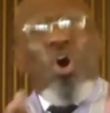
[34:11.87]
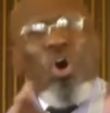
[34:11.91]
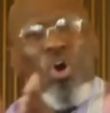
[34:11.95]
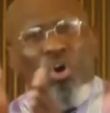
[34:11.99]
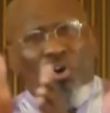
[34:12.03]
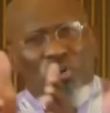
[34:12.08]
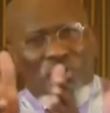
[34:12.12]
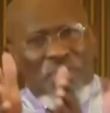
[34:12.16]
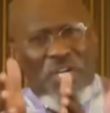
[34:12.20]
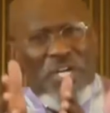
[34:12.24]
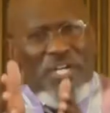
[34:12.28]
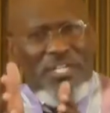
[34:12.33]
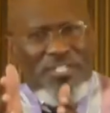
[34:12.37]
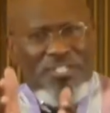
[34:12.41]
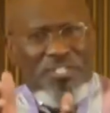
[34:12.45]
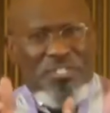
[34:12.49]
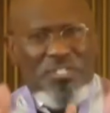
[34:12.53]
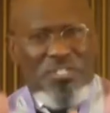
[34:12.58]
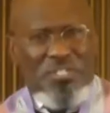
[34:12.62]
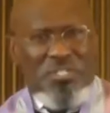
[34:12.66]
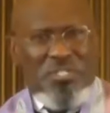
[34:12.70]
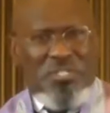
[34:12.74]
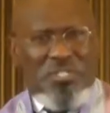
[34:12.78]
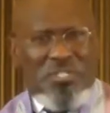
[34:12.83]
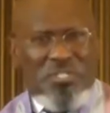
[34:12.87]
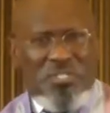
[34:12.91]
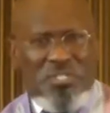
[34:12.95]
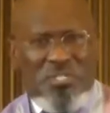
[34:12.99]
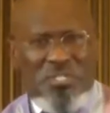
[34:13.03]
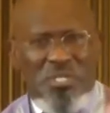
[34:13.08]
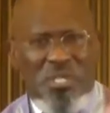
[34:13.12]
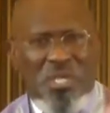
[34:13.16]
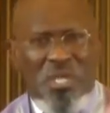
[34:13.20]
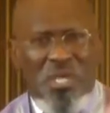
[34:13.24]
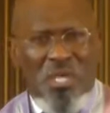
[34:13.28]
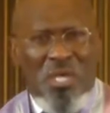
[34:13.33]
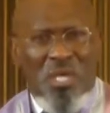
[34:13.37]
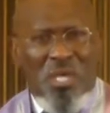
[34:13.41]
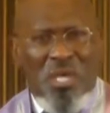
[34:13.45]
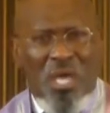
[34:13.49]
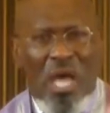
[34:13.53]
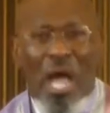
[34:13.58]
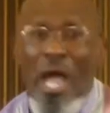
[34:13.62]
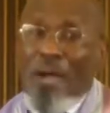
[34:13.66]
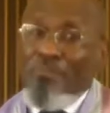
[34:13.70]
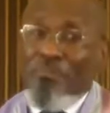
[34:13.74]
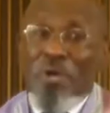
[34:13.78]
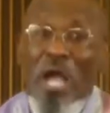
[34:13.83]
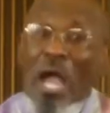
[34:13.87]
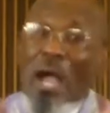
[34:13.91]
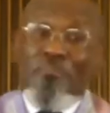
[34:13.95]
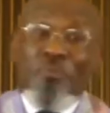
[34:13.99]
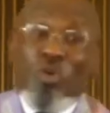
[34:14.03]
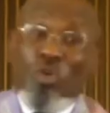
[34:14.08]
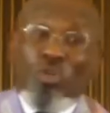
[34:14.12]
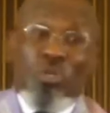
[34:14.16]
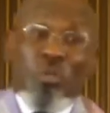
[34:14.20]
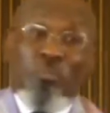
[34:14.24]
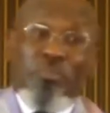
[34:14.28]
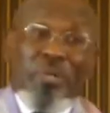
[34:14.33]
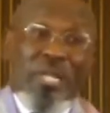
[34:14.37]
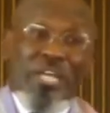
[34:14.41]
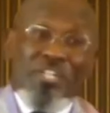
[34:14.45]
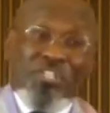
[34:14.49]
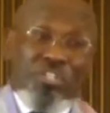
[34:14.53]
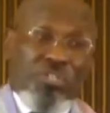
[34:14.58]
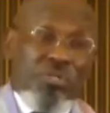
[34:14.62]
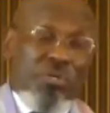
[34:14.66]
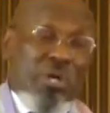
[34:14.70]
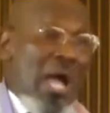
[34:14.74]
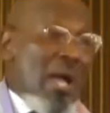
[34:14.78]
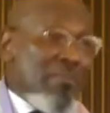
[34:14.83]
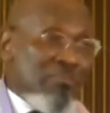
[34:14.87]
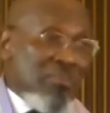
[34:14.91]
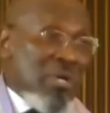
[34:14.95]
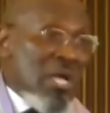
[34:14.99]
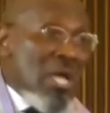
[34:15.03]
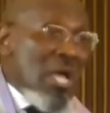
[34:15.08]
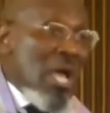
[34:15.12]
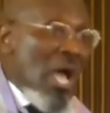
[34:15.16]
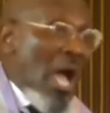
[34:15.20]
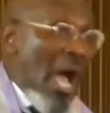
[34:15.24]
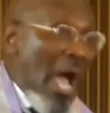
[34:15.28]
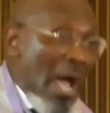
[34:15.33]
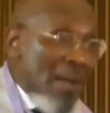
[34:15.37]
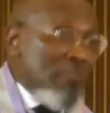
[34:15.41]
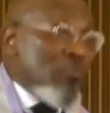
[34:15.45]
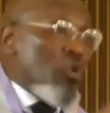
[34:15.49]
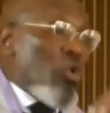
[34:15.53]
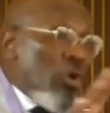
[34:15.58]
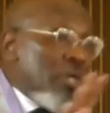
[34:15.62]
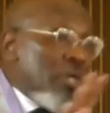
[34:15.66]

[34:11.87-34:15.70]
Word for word: on us. I'm, I'm going to bless you. I'm, I'm